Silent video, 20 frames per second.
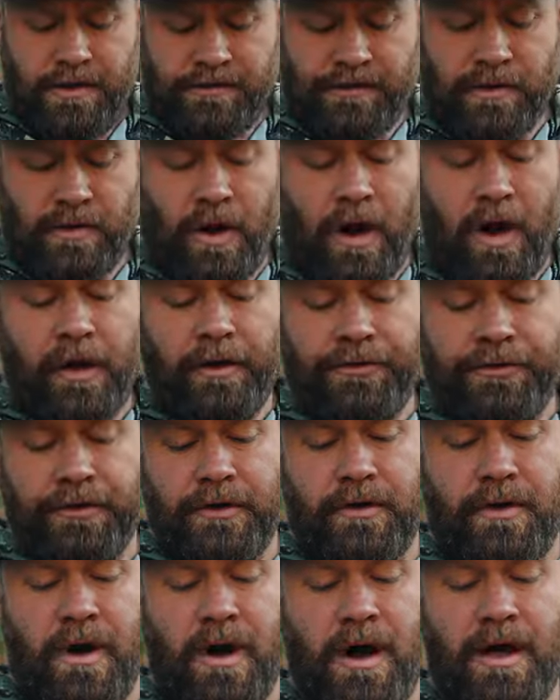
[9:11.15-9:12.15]
so
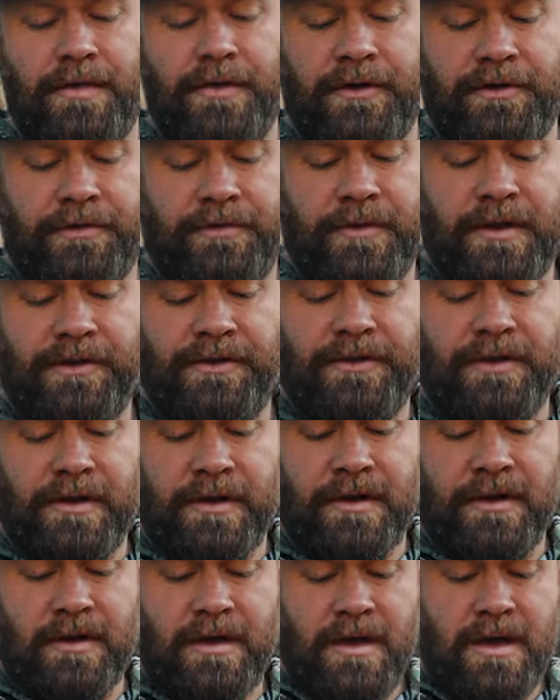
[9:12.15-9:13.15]
also on this
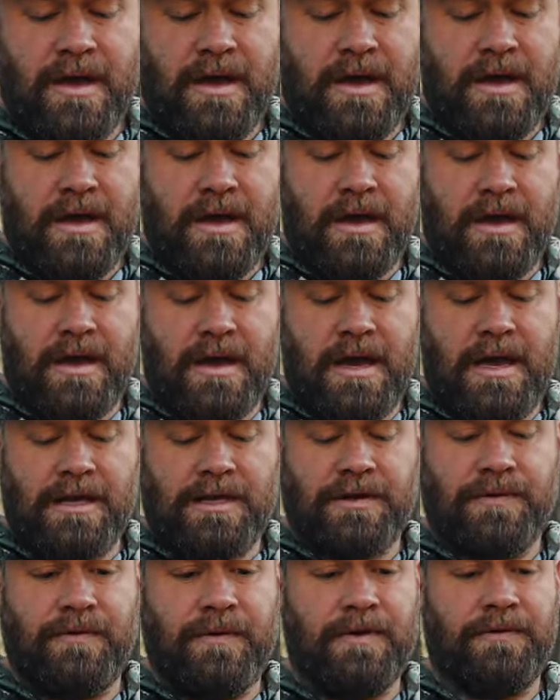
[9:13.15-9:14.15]
Vista,
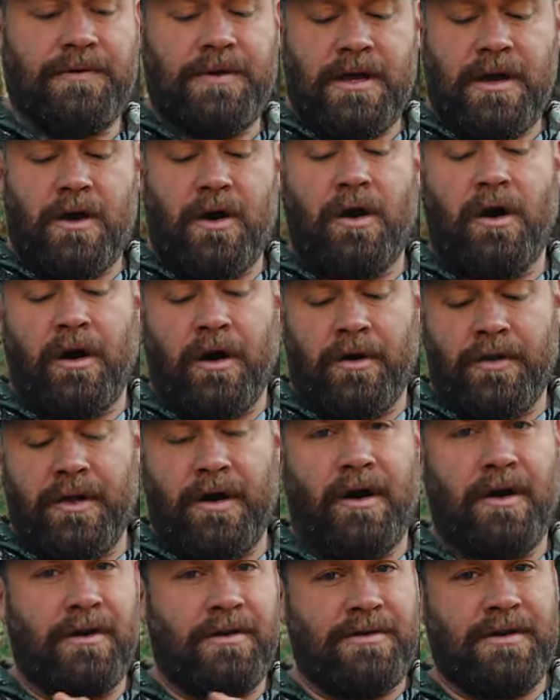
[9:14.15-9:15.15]
H50R. The
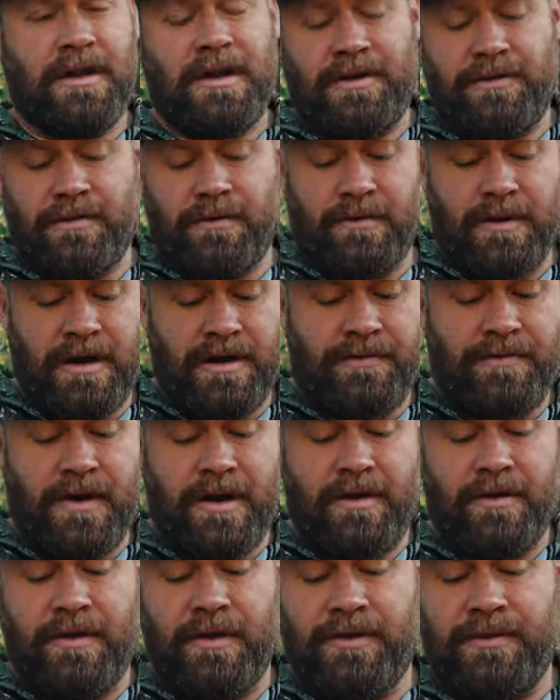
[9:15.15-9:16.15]
R stands for
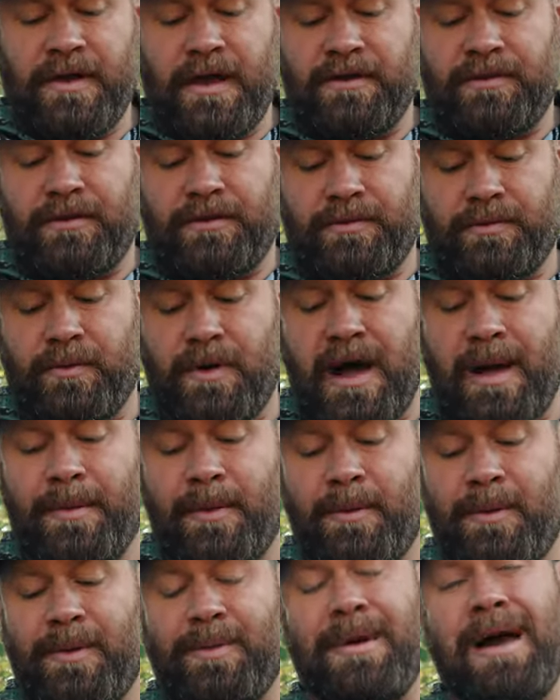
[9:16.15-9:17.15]
rangefinder. This has a
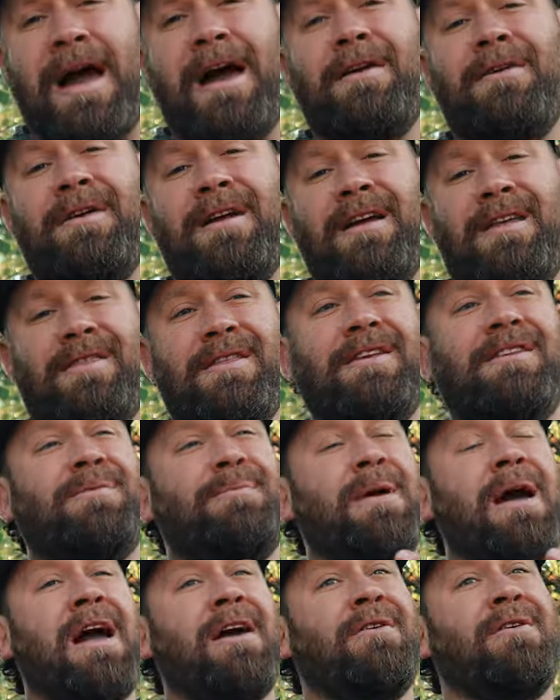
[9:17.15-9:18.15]
swappable battery and this
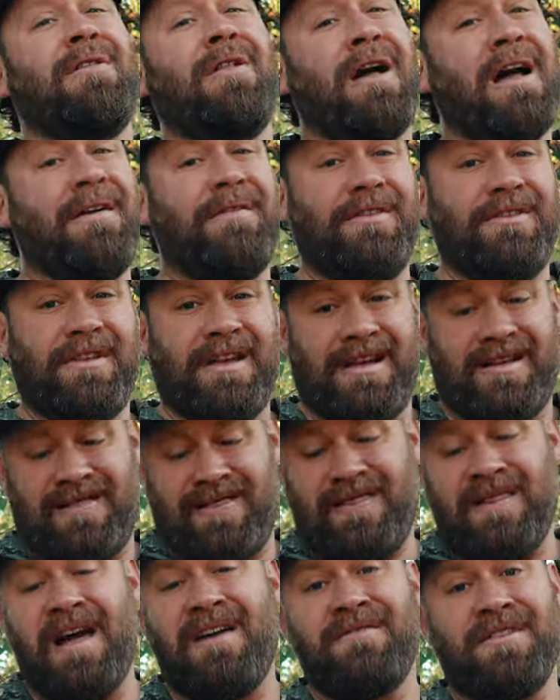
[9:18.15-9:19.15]
battery life is like
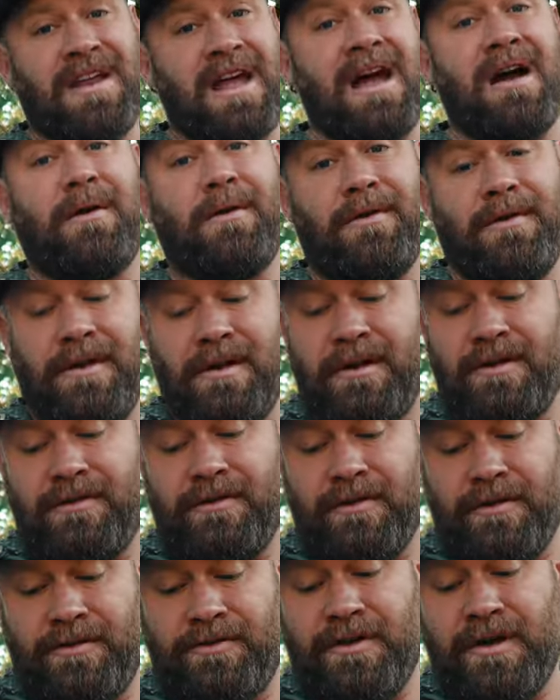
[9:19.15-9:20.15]
11 hours. It
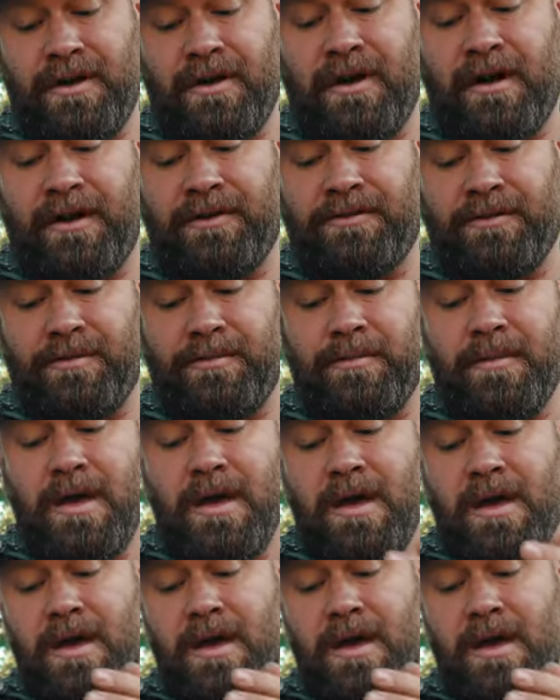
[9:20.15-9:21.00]
is legit awesome.